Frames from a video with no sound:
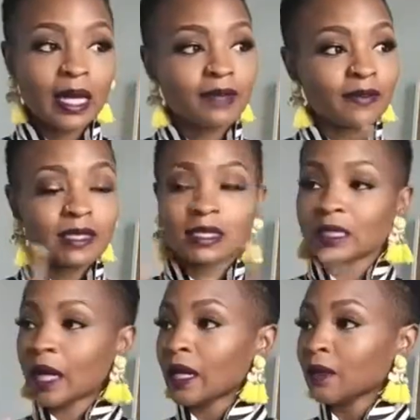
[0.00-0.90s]
life and
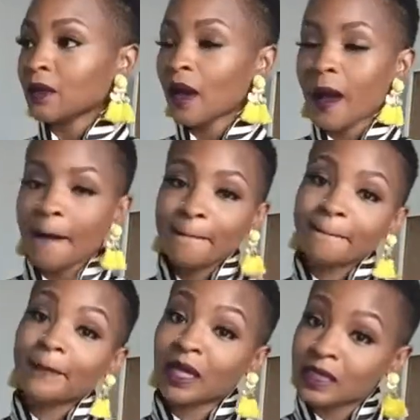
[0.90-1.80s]
style
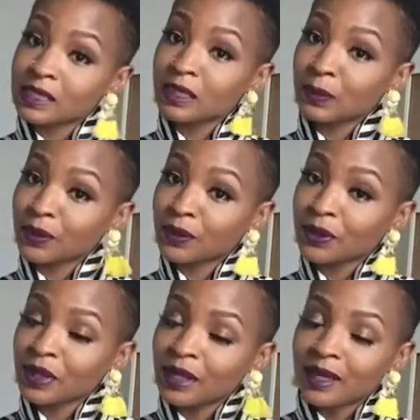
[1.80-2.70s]
made
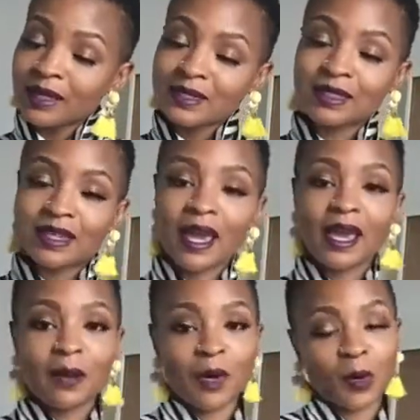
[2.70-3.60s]
simple.
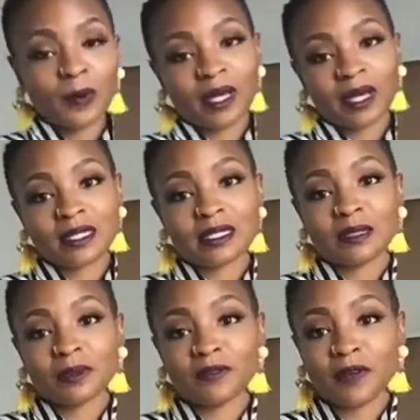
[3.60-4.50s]
Today I'm hoping I can
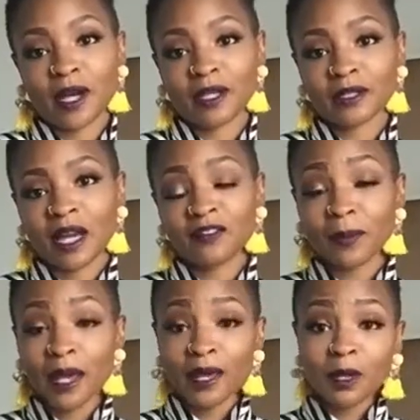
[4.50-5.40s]
simplify your life
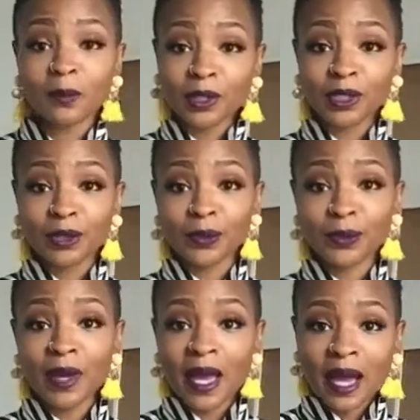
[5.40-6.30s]
by helping
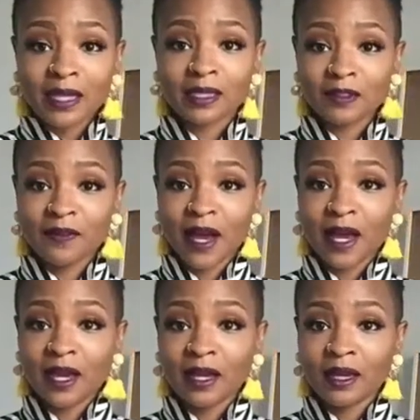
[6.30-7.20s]
you
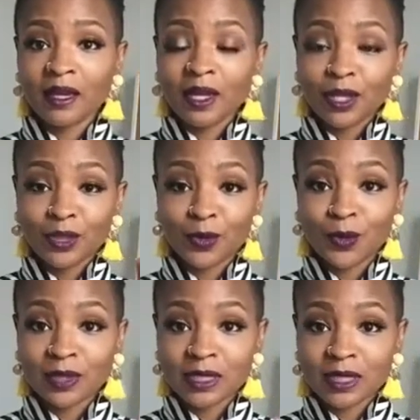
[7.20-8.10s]
identify
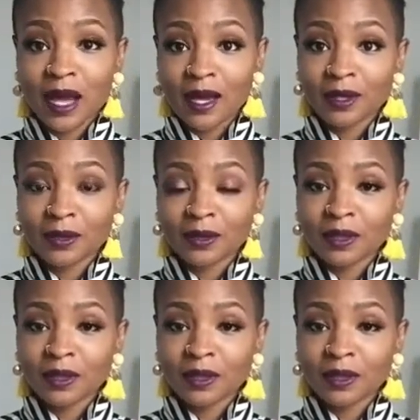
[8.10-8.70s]
your style.